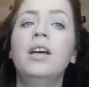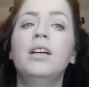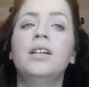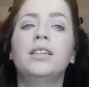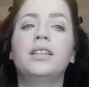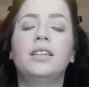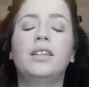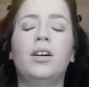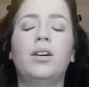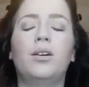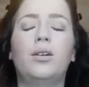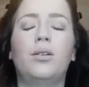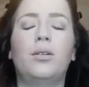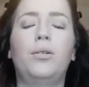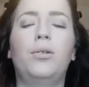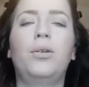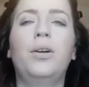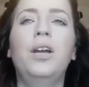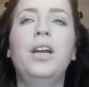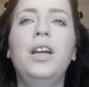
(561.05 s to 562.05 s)

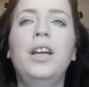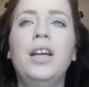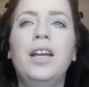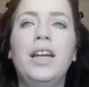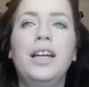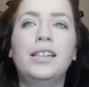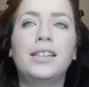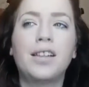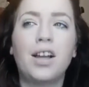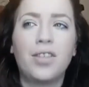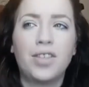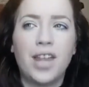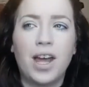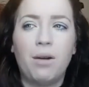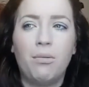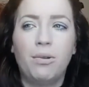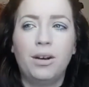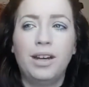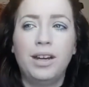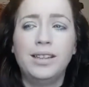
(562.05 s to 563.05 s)
So he's got
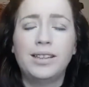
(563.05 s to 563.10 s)
that one.